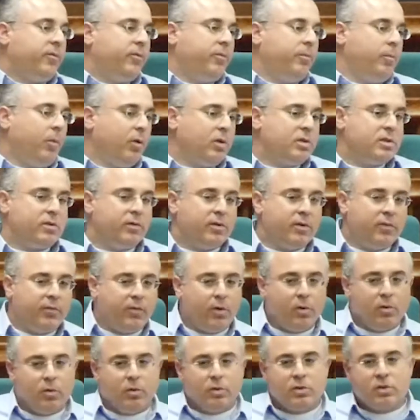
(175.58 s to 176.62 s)
most of the
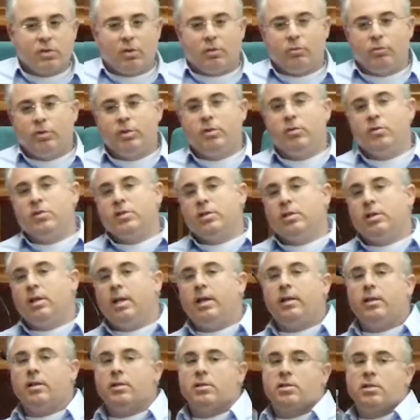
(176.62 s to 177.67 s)
focus on reducing the
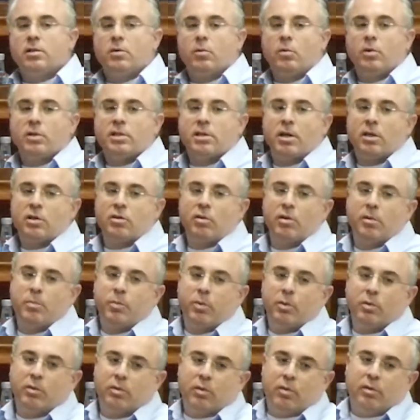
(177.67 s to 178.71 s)
latency was actually
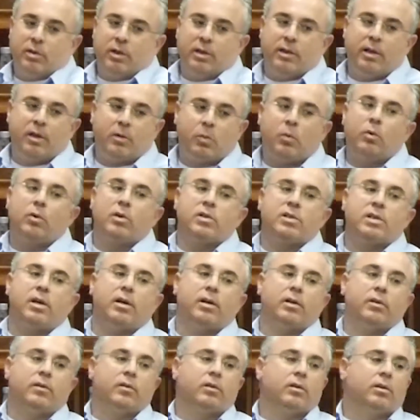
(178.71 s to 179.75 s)
put on the network
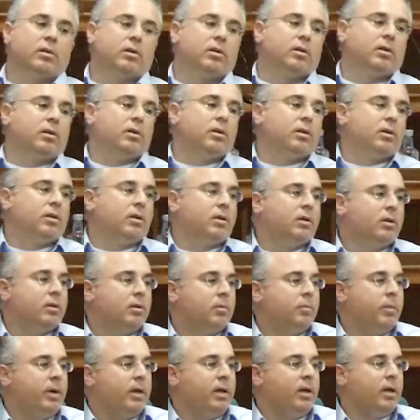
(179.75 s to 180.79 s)
side.
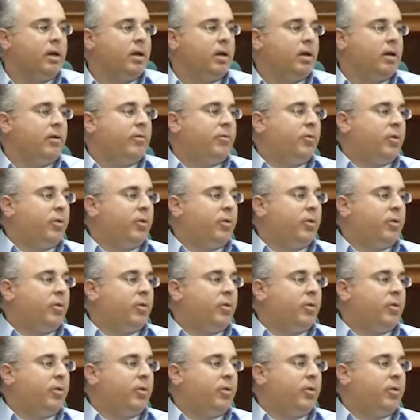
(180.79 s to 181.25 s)
Meaning, if